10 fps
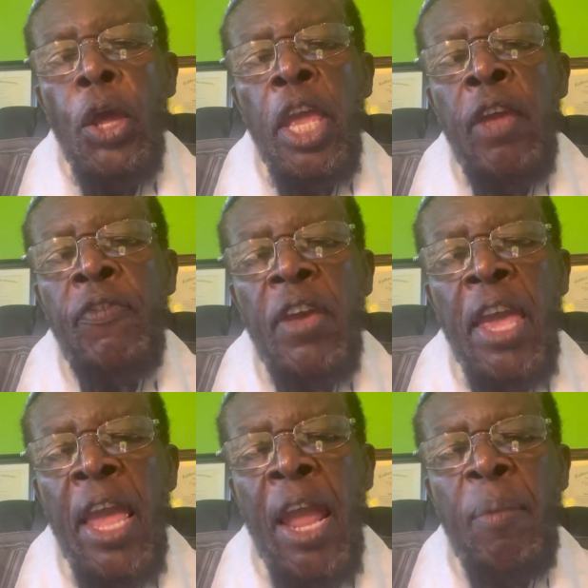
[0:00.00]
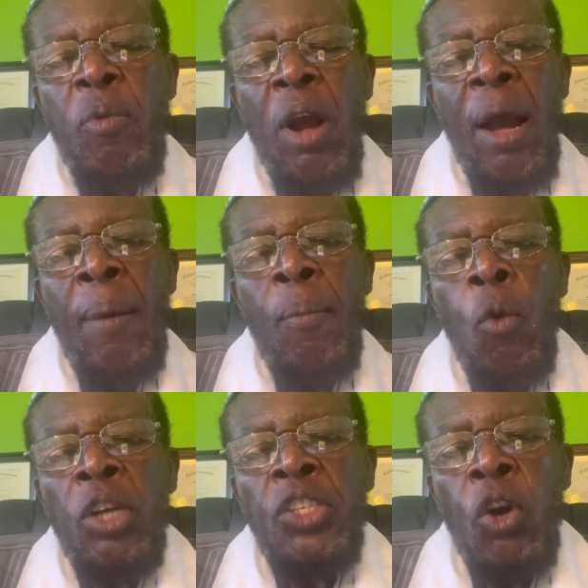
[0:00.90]
If Abraham
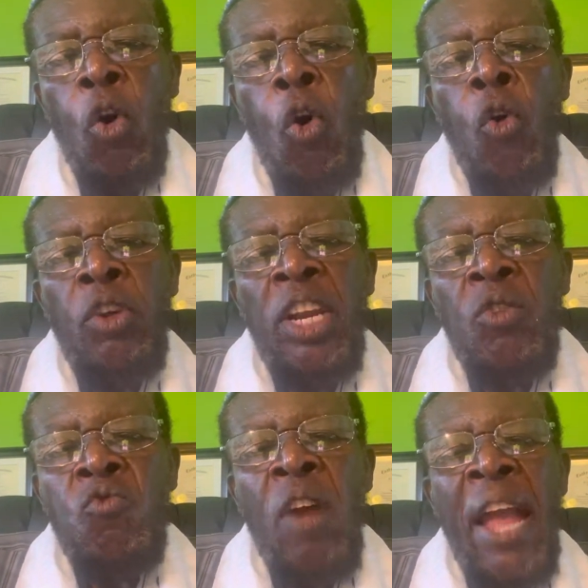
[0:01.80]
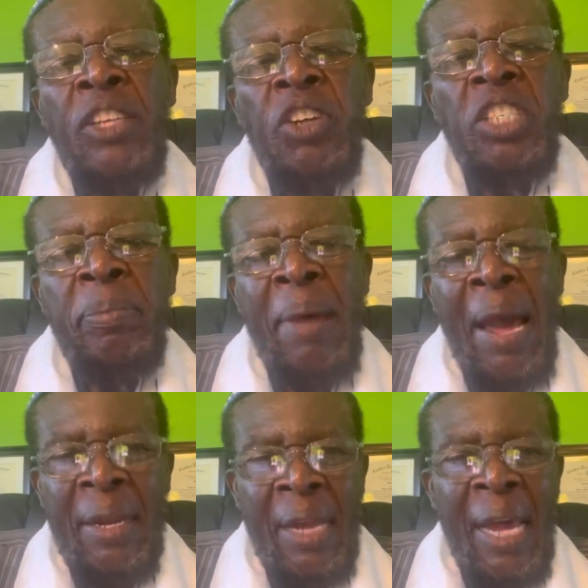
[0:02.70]
was the only righteous
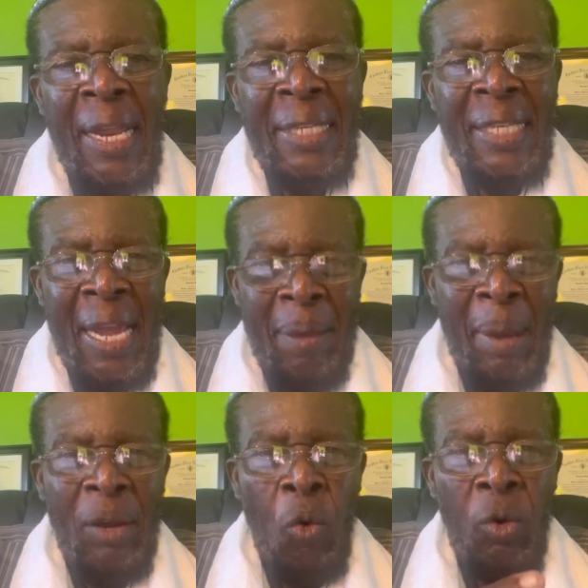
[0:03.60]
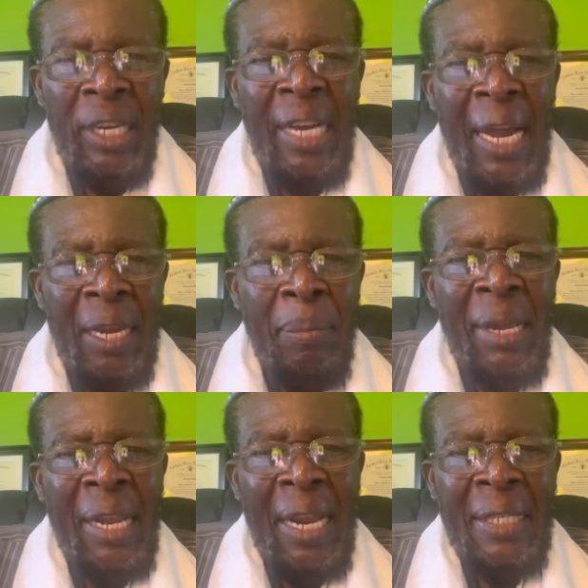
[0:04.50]
man at that time and only godly
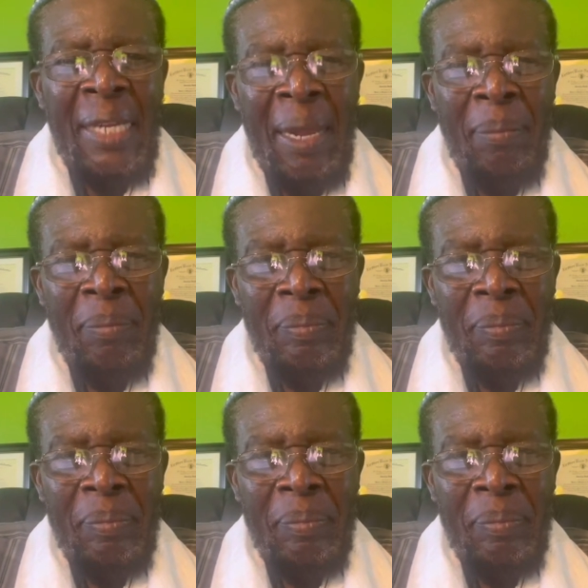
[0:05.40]
man at that time,